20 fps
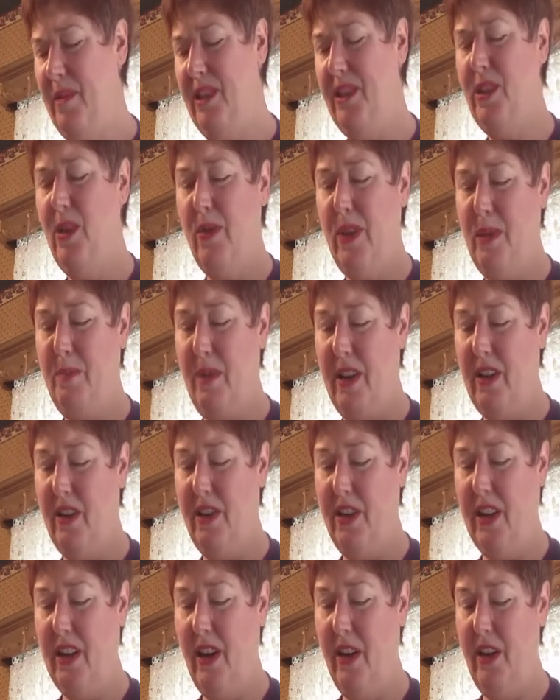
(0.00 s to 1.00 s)
but it's always
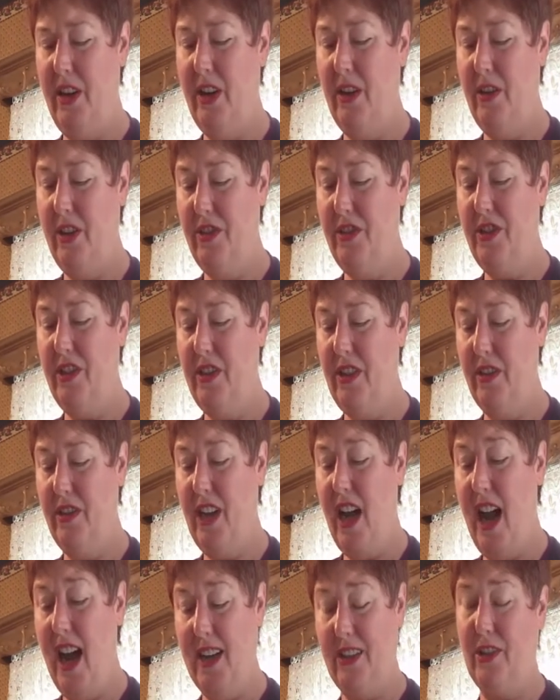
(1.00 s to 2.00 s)
better to go to your
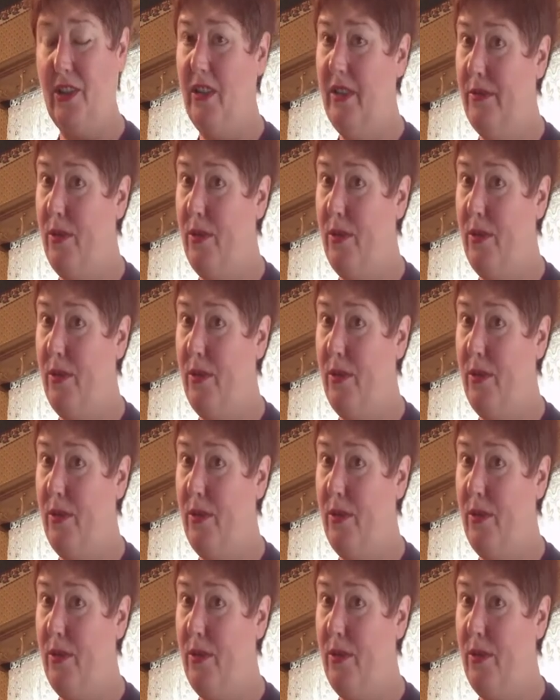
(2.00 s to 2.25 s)
doctor,